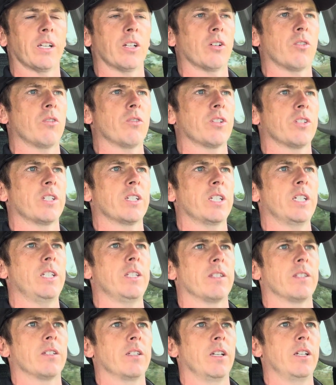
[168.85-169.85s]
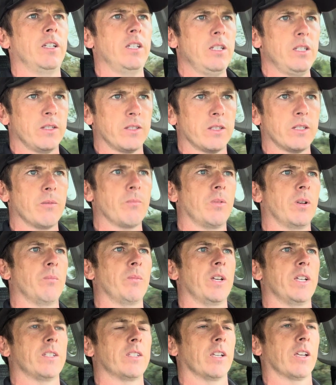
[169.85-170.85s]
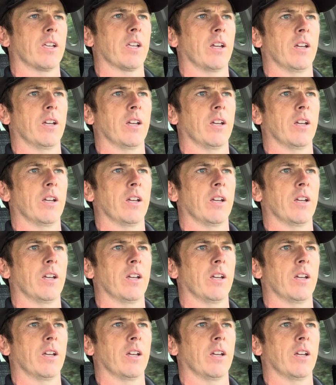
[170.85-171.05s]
and of course it is simple and basic,